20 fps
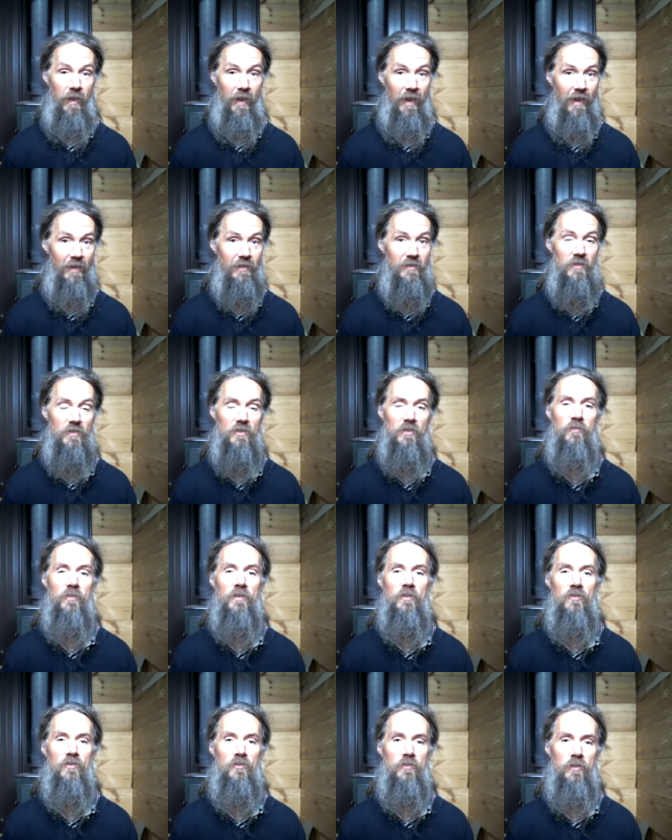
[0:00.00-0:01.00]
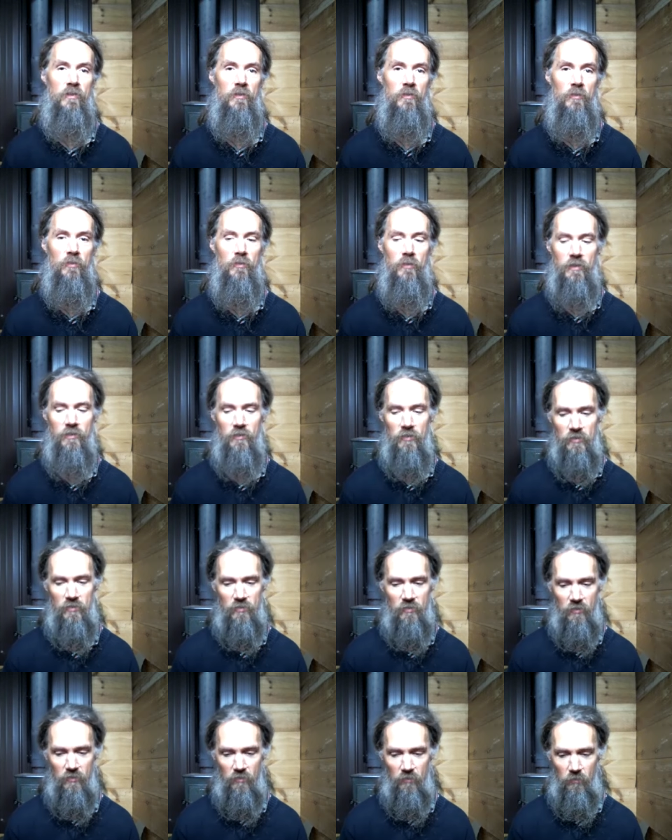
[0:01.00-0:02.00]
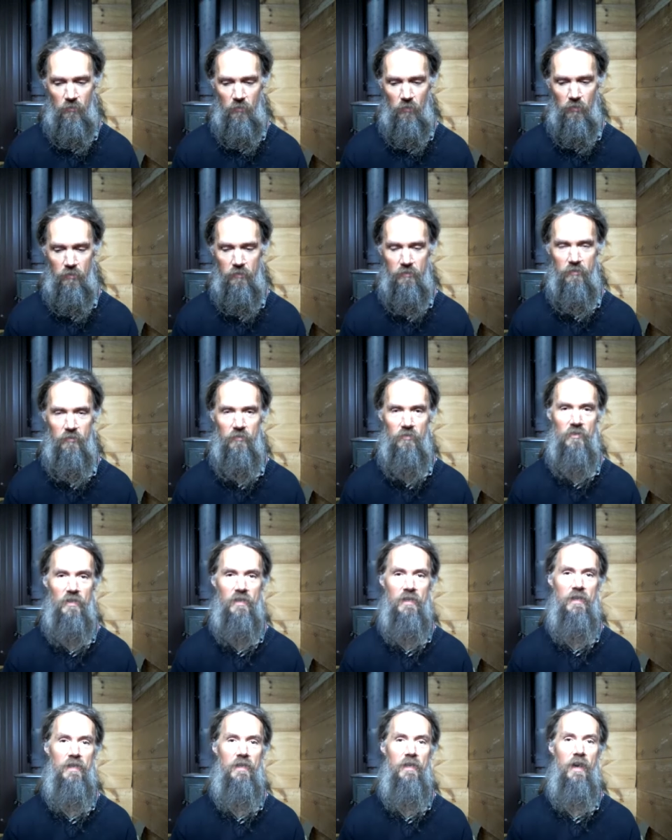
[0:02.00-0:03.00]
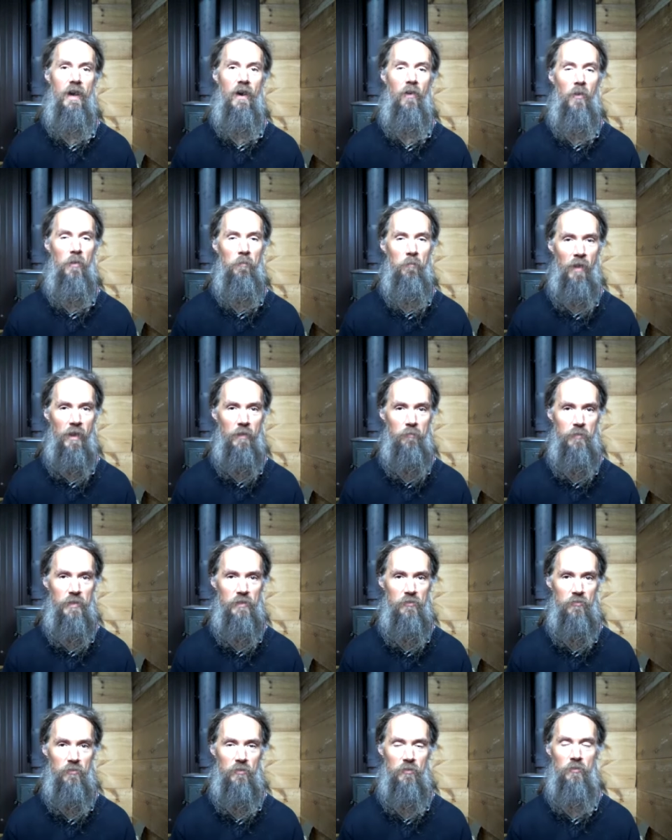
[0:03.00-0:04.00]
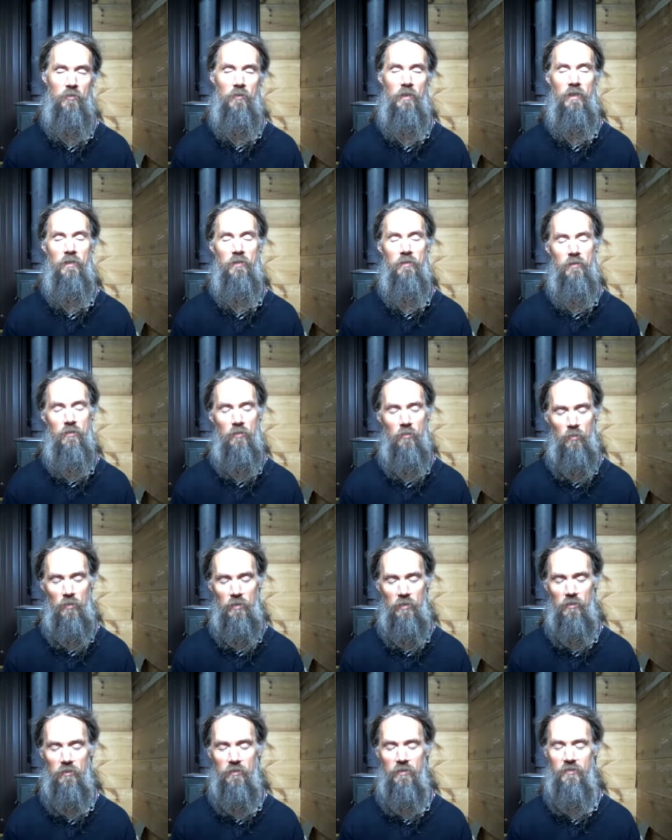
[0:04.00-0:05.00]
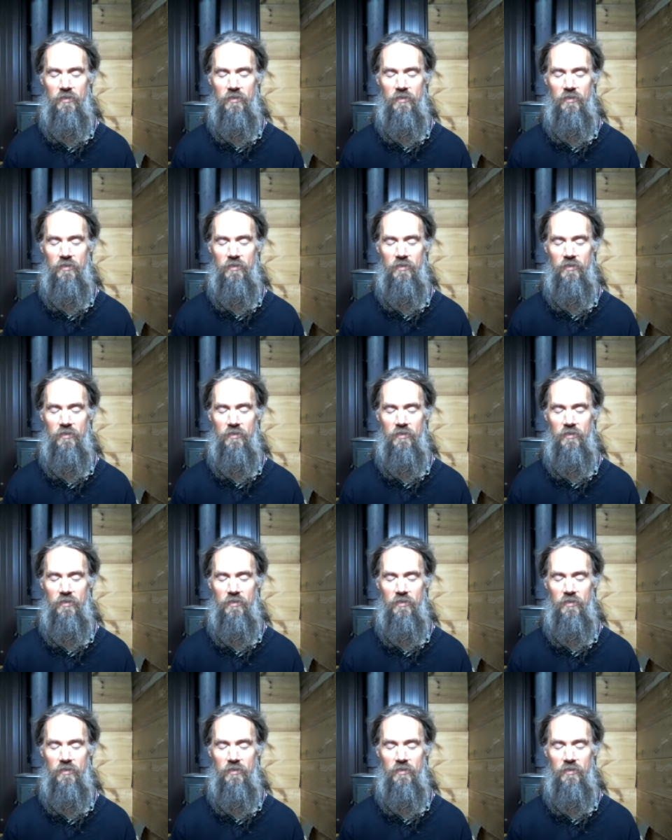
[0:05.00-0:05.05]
act as if it's true and just look to see how it might be true, and you will